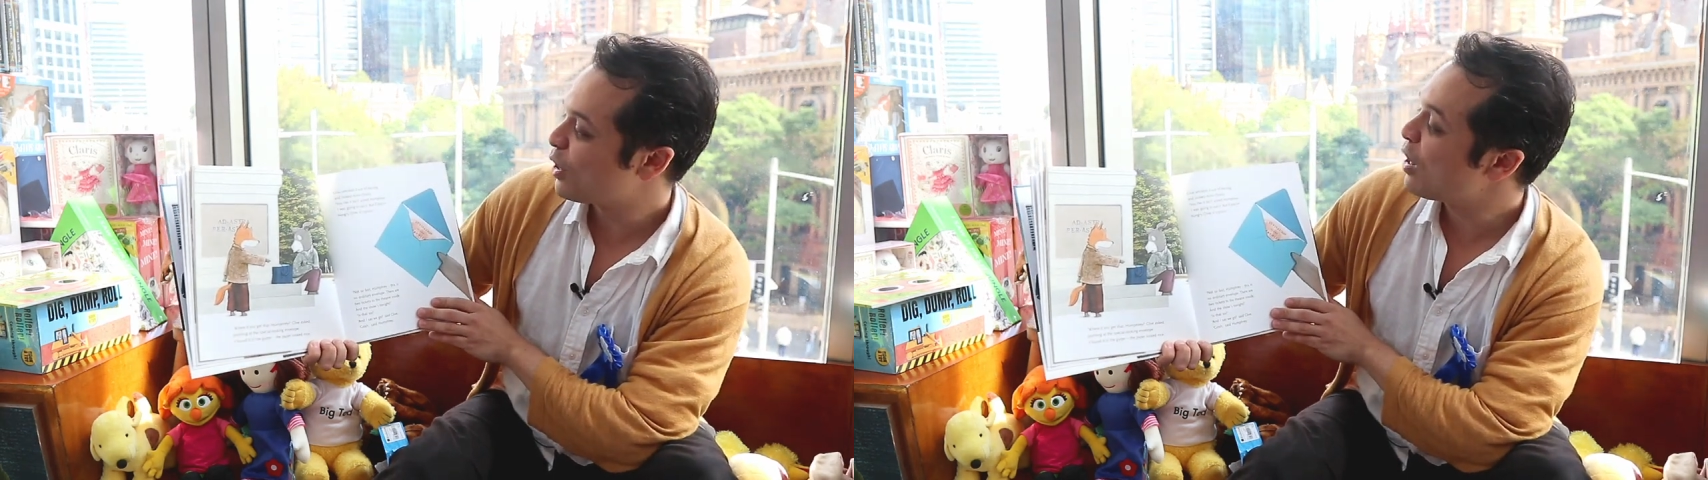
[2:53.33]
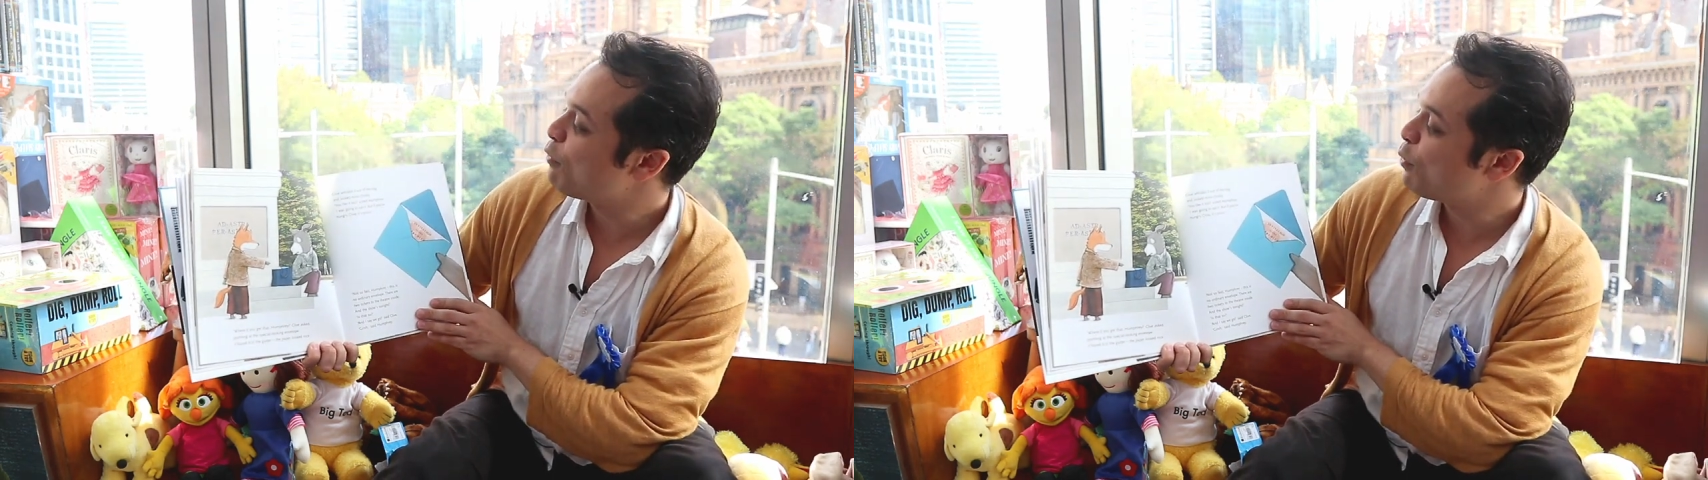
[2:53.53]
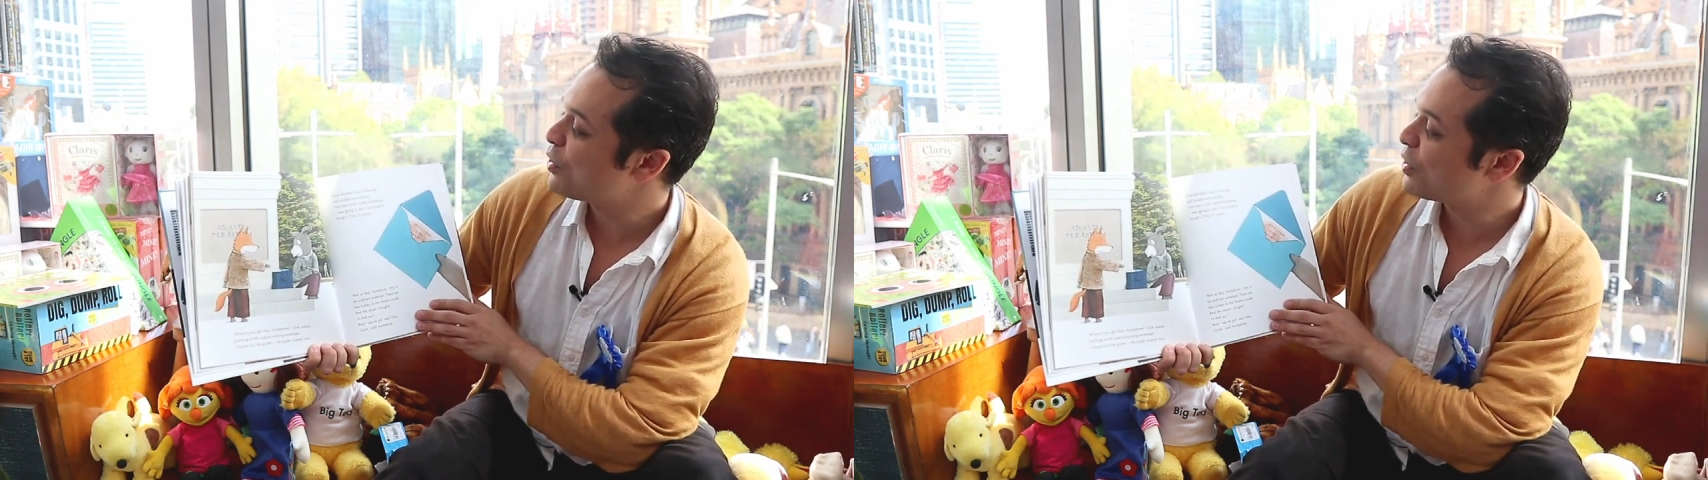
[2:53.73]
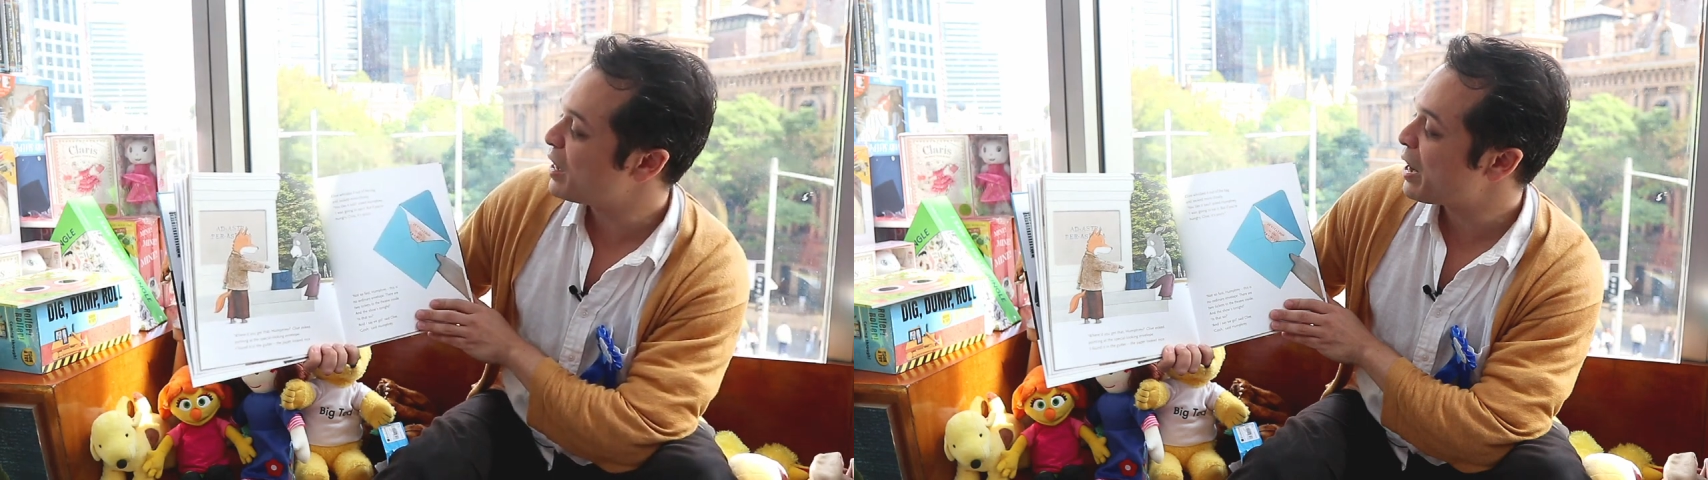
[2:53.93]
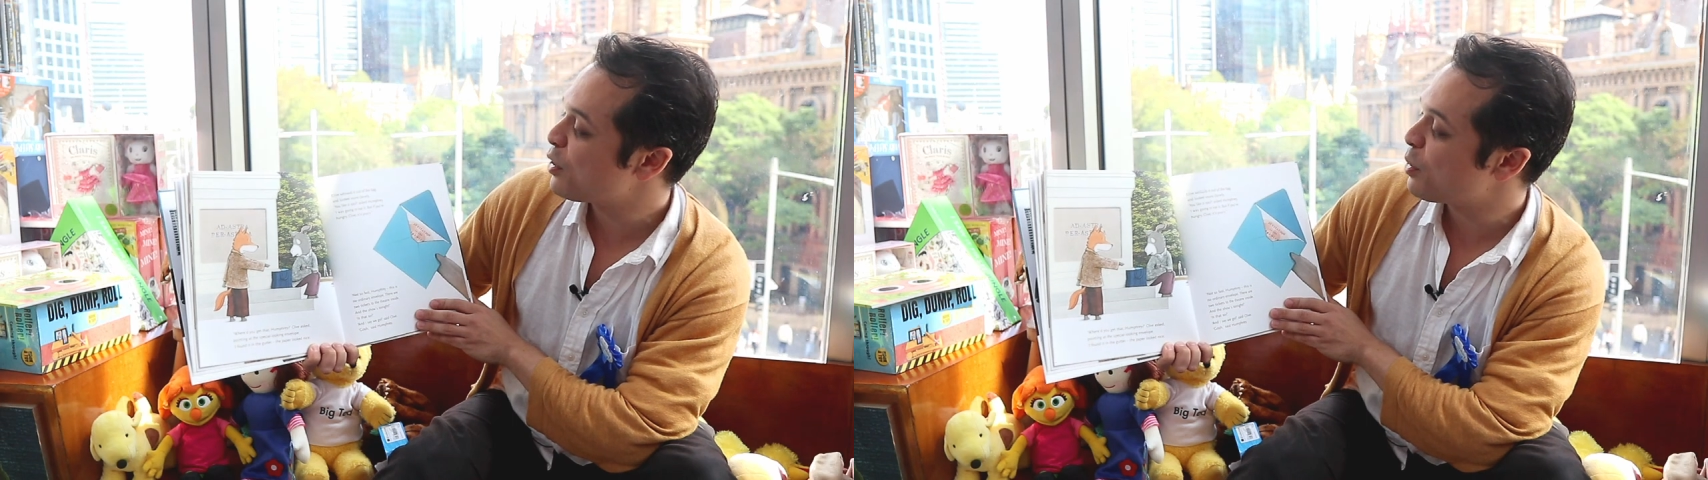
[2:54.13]
Clive whisked
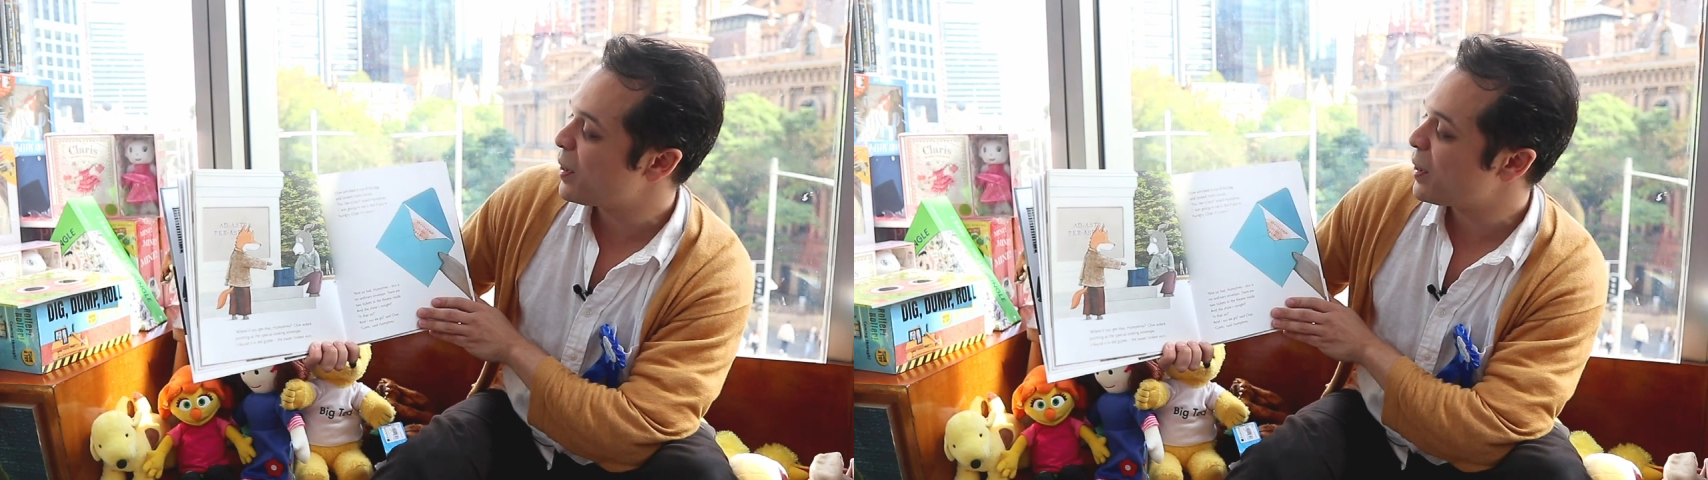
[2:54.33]
it out of the